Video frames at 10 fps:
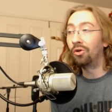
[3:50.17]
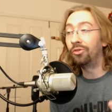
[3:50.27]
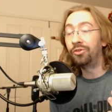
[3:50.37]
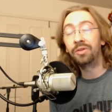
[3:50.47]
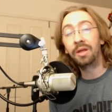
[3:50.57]

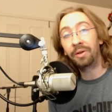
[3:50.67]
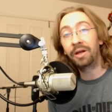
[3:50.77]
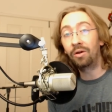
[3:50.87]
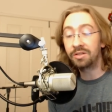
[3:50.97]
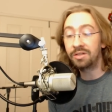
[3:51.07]
dude that played
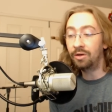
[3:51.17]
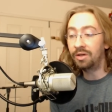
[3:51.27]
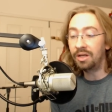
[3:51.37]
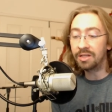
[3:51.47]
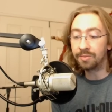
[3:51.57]
old
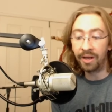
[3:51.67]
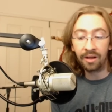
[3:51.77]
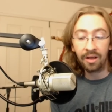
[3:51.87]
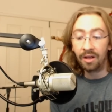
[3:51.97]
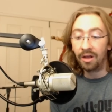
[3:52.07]
CODs, but
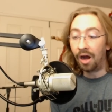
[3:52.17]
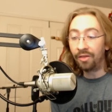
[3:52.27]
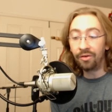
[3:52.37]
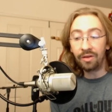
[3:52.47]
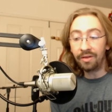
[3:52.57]

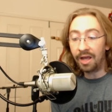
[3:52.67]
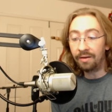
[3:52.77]
other than that,